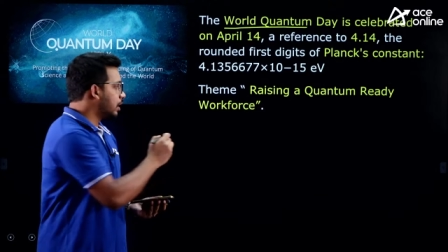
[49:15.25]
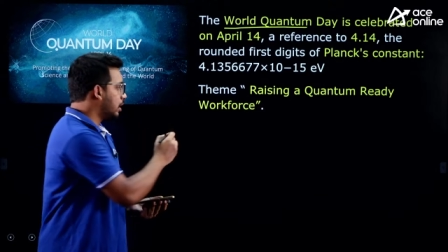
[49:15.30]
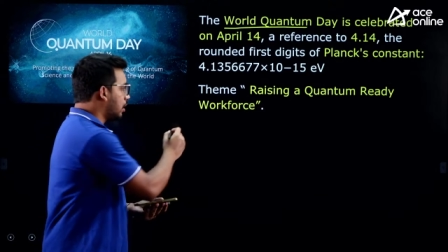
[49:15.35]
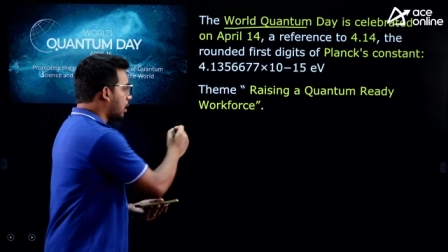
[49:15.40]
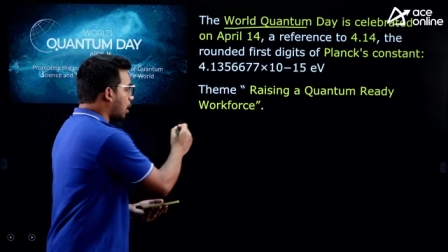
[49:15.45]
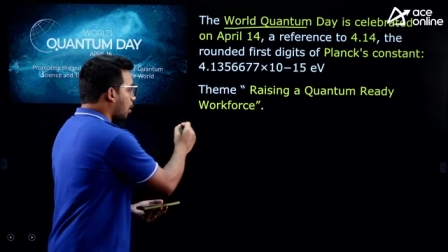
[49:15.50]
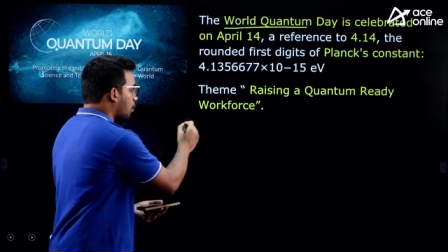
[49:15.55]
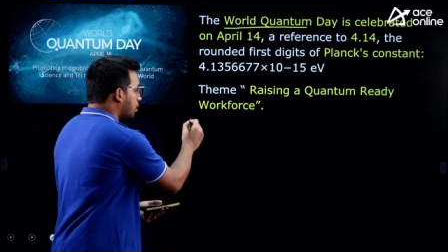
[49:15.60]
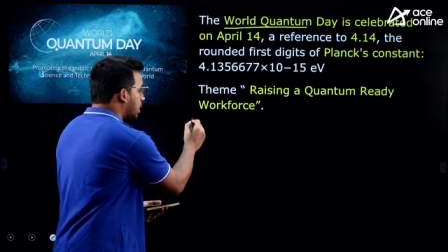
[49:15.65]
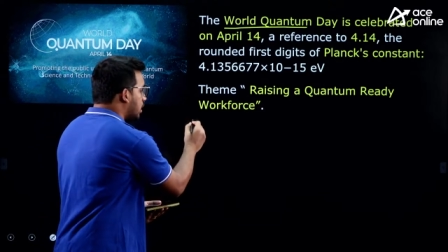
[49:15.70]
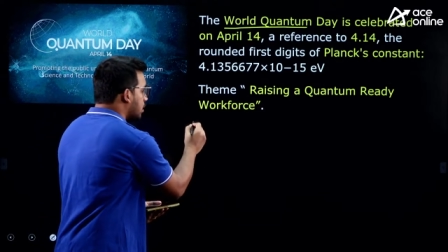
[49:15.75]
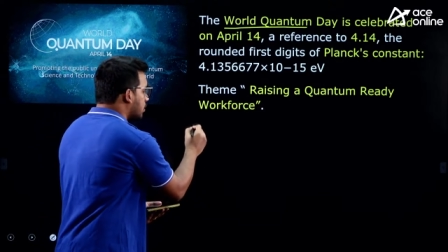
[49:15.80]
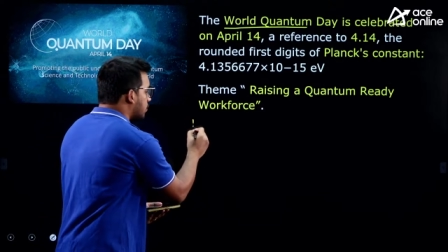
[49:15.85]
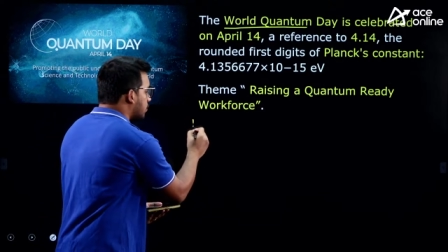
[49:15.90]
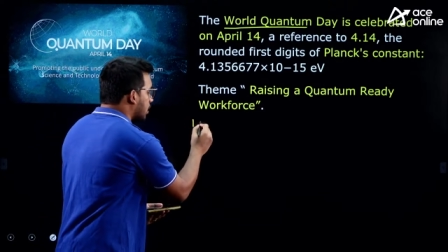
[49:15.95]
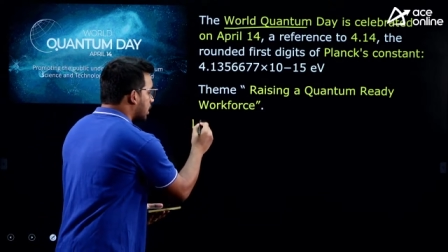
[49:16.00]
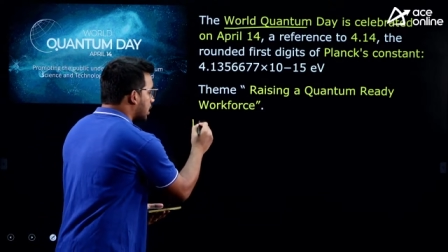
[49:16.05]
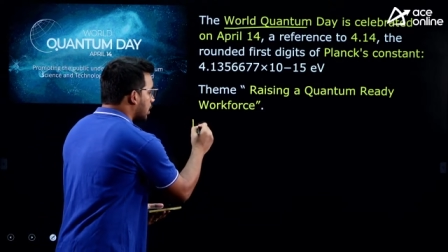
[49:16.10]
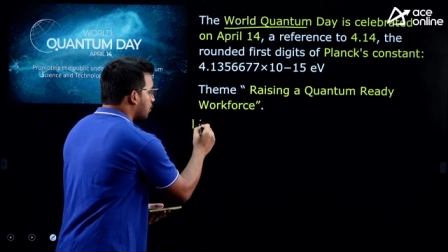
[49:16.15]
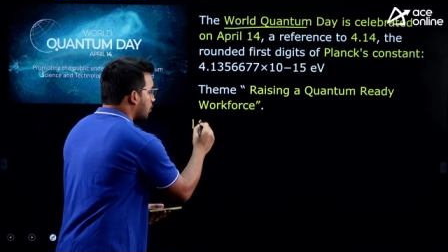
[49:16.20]
Now it is
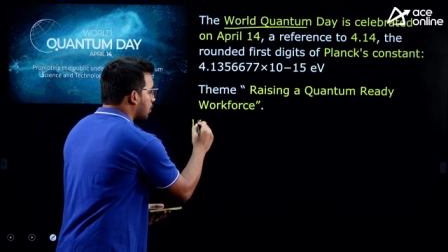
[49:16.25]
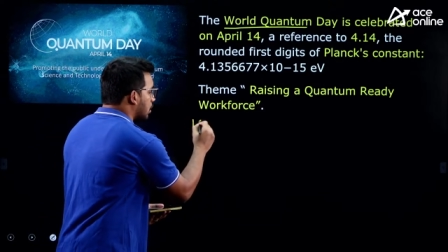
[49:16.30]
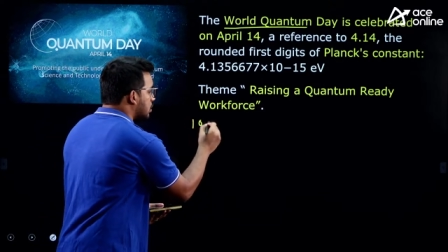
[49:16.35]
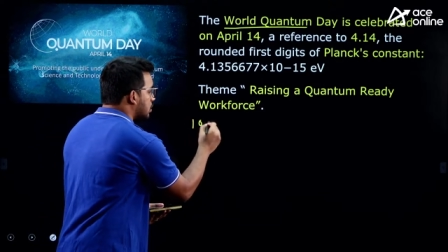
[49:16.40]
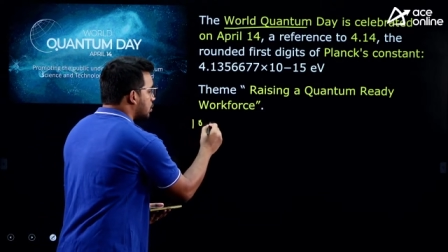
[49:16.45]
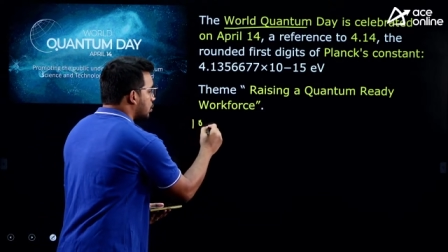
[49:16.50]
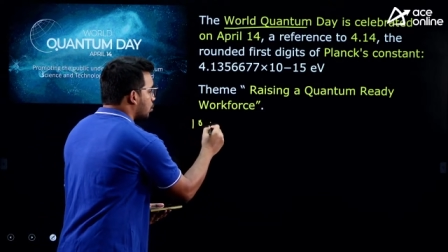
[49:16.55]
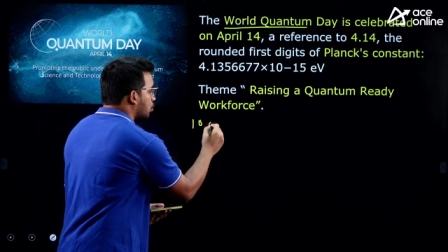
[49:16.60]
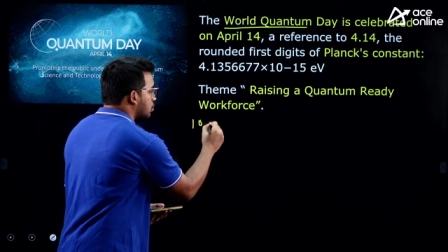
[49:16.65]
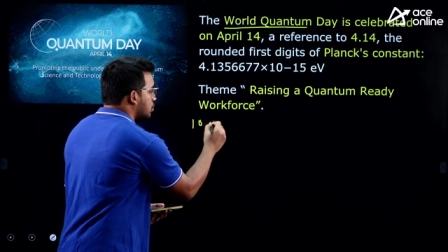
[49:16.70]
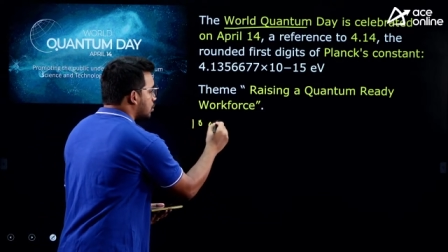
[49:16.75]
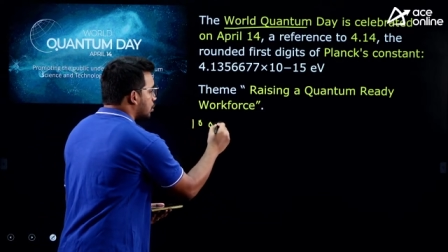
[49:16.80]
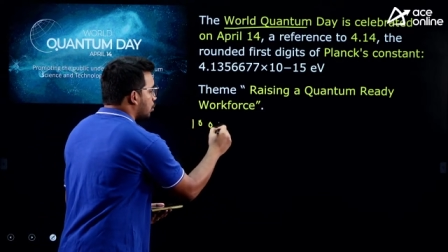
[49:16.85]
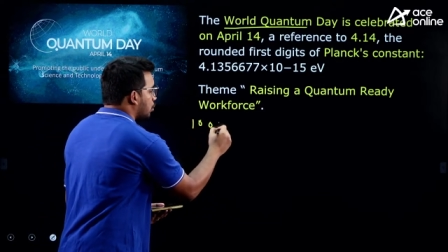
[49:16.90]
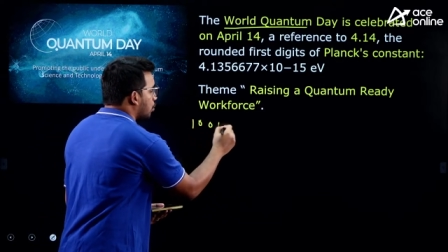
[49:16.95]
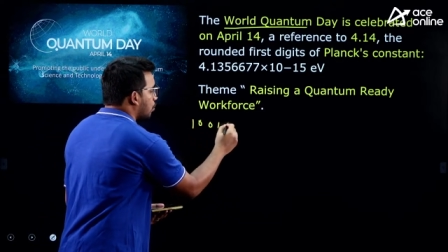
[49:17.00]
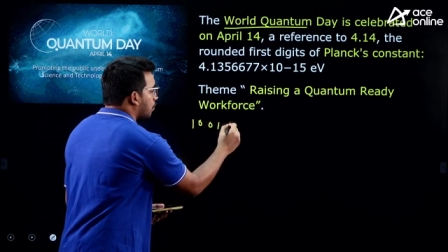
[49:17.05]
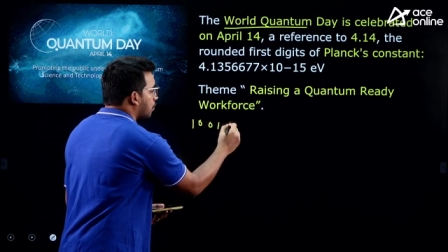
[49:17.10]
working 1 0 0